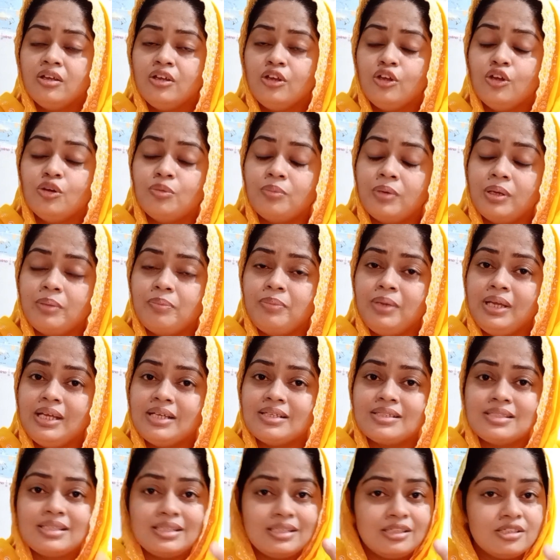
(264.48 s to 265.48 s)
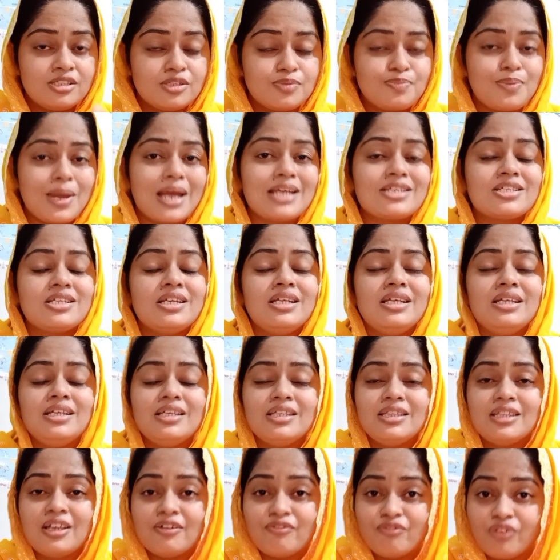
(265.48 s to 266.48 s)
Human beings, especially
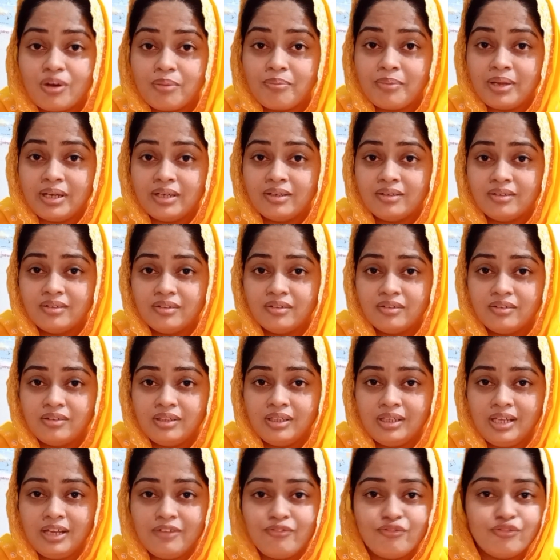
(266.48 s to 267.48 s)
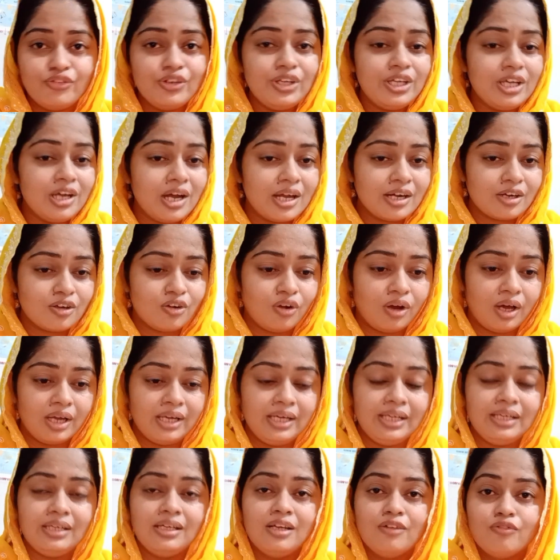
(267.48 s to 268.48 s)
the women. If we are
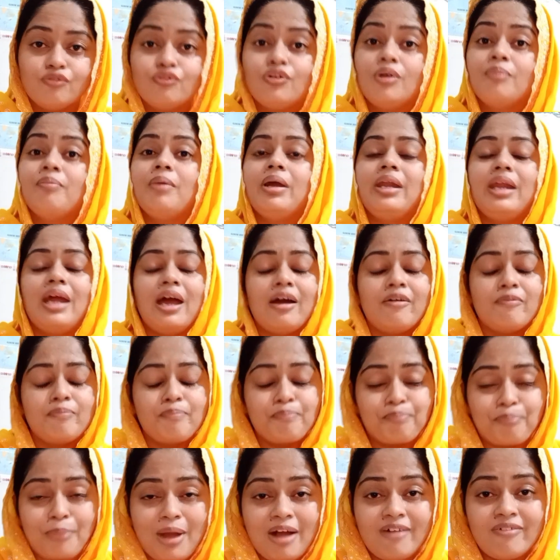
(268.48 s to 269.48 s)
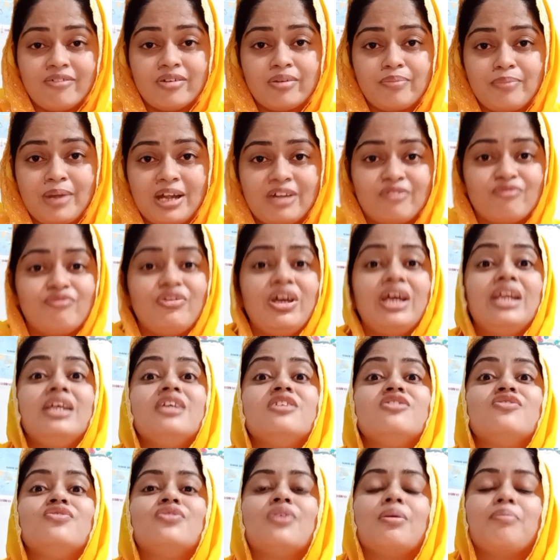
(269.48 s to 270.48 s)
calling woman empowerment, where
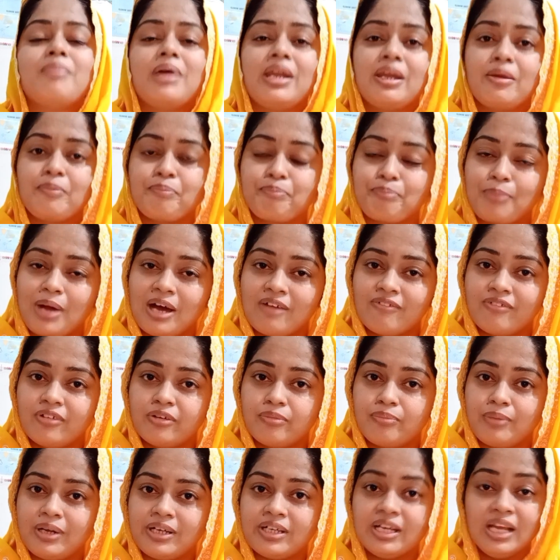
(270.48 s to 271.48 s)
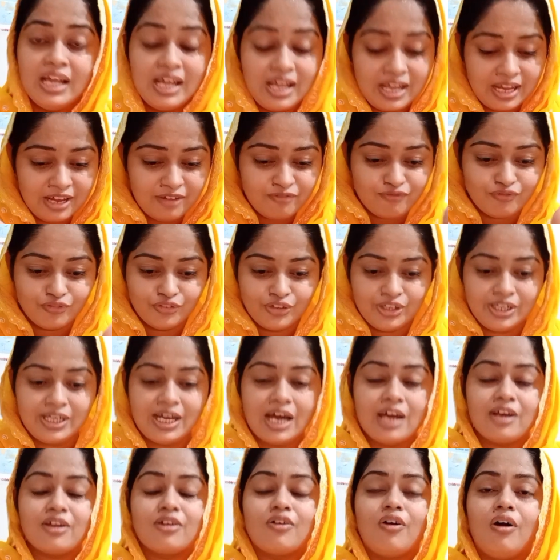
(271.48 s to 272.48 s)
is woman empowerment? If we
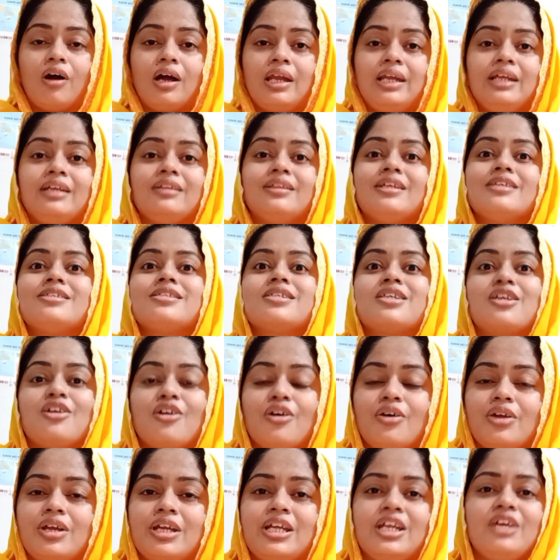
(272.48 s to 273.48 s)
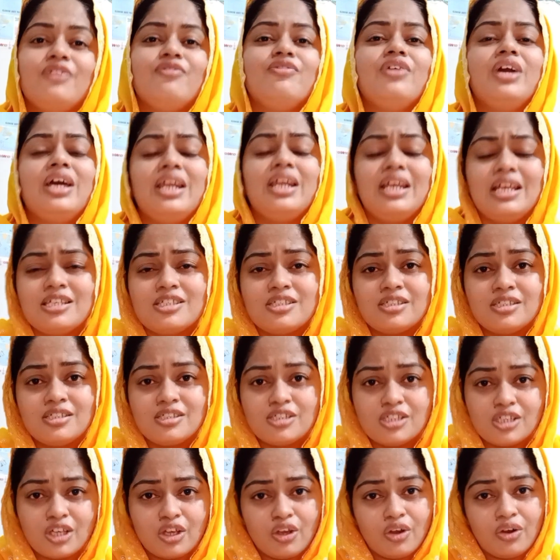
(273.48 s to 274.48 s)
are calling the security, where is
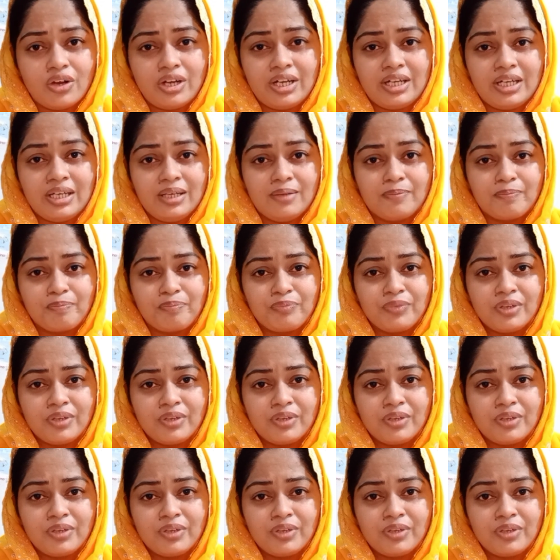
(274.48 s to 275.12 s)
security?